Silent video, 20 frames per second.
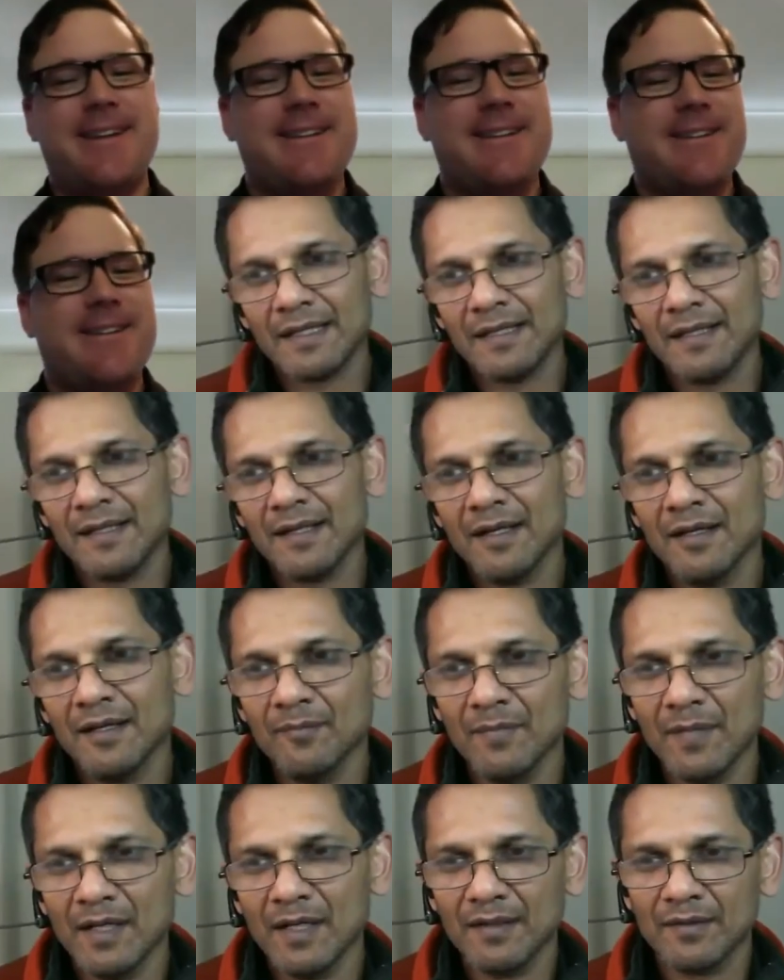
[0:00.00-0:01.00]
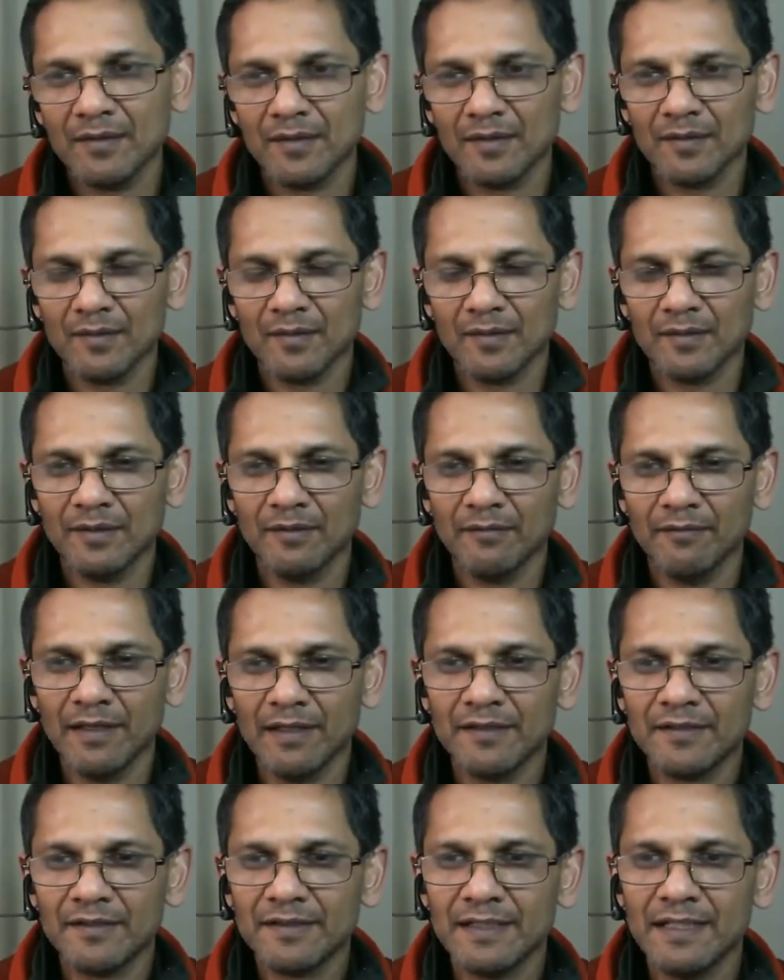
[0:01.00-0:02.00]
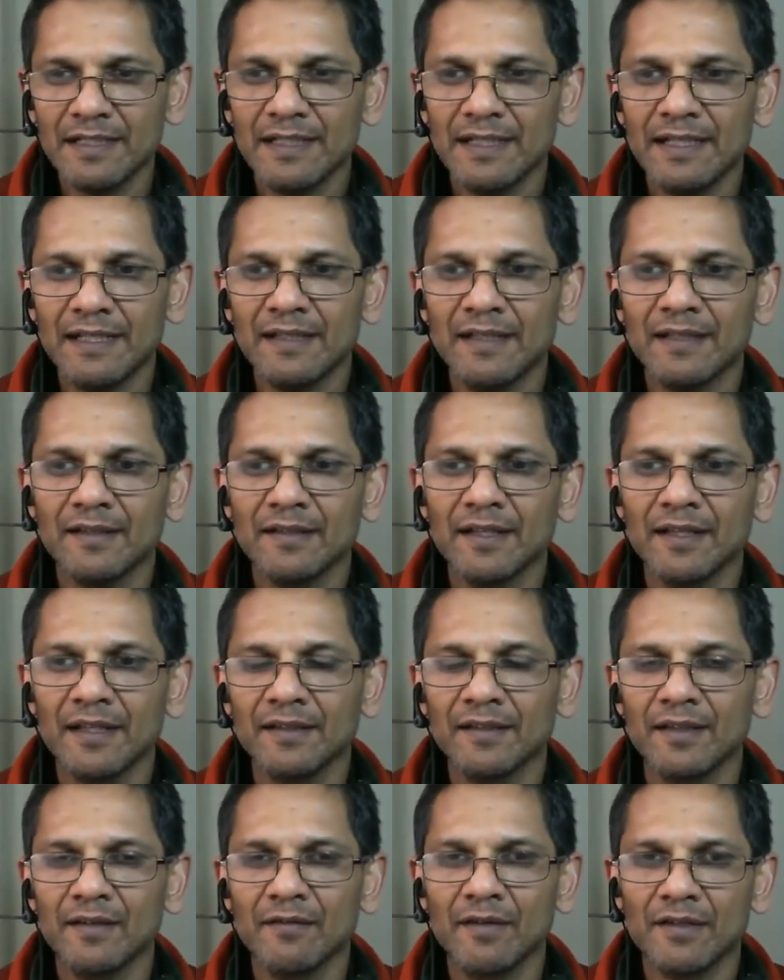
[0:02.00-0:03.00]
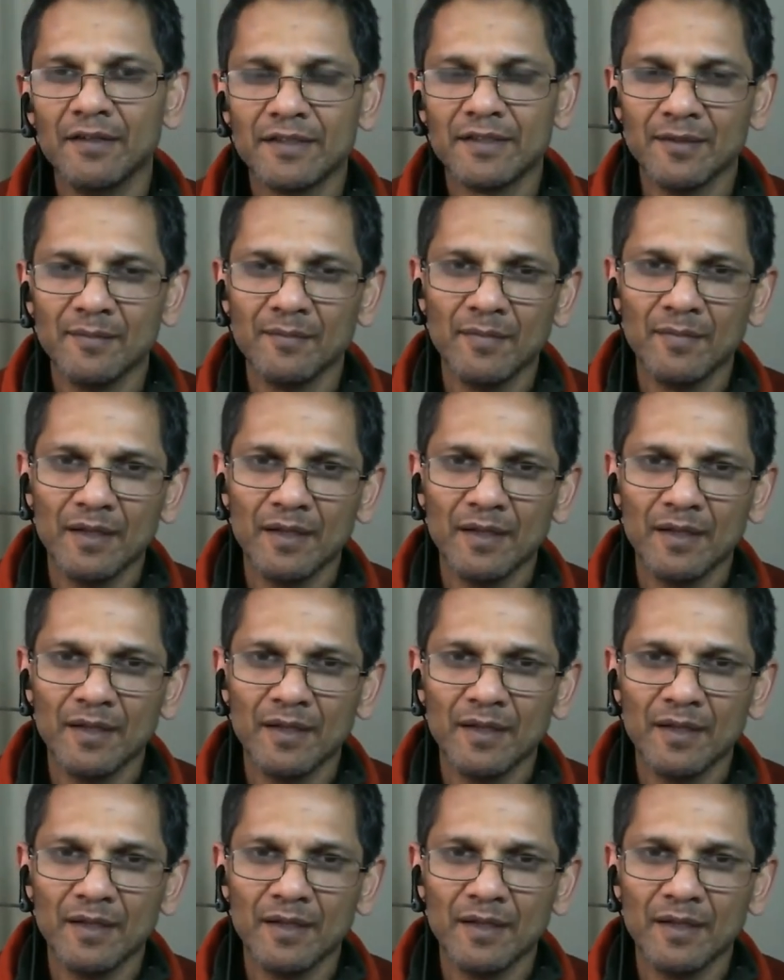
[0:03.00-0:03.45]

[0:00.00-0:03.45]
And the weather sealing, and then there were some